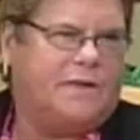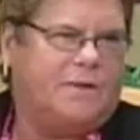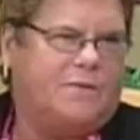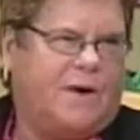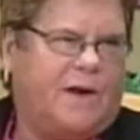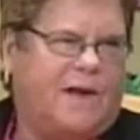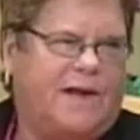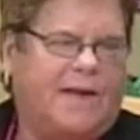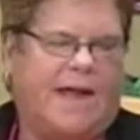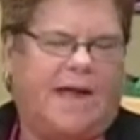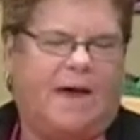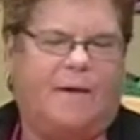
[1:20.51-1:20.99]

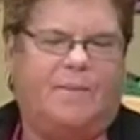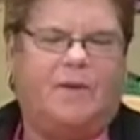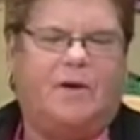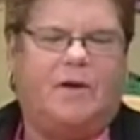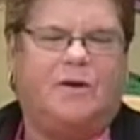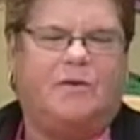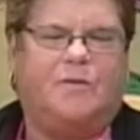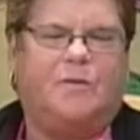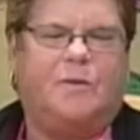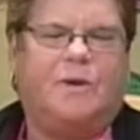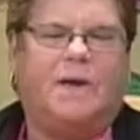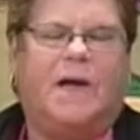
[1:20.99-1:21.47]
right now
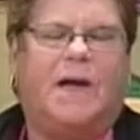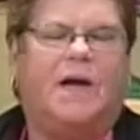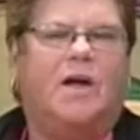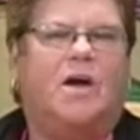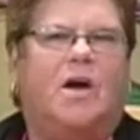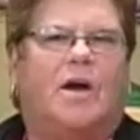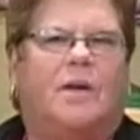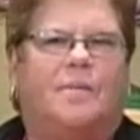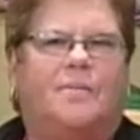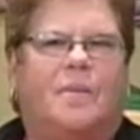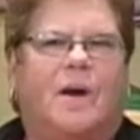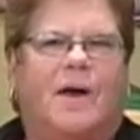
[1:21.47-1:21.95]
because we got
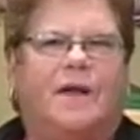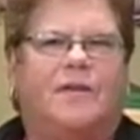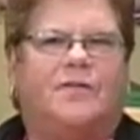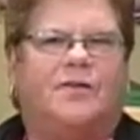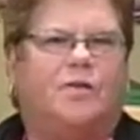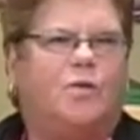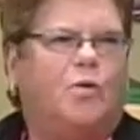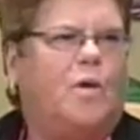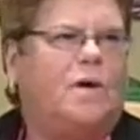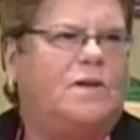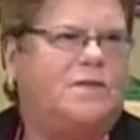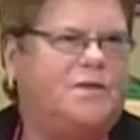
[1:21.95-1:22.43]
cut by
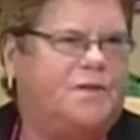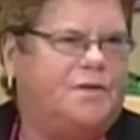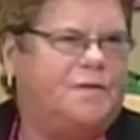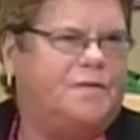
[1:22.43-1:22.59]
sequester